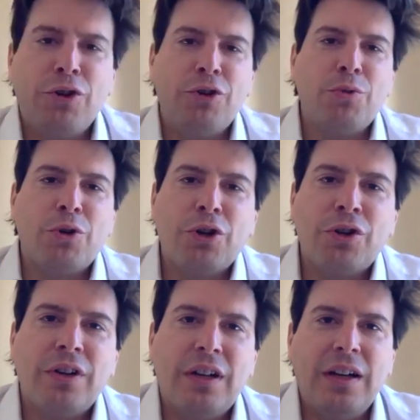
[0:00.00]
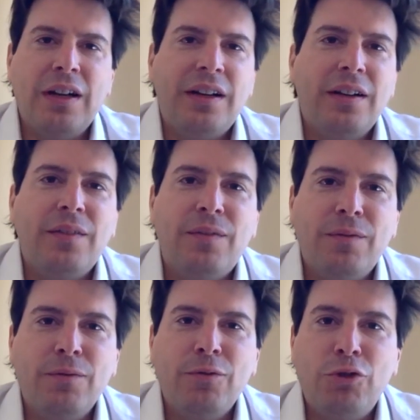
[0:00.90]
you were
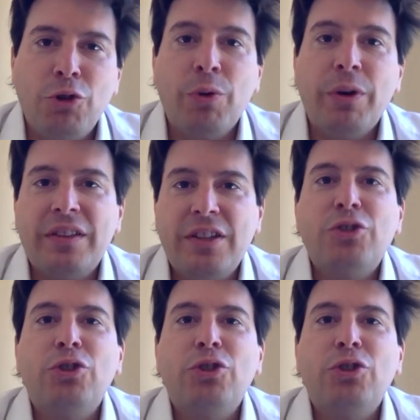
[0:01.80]
doing digital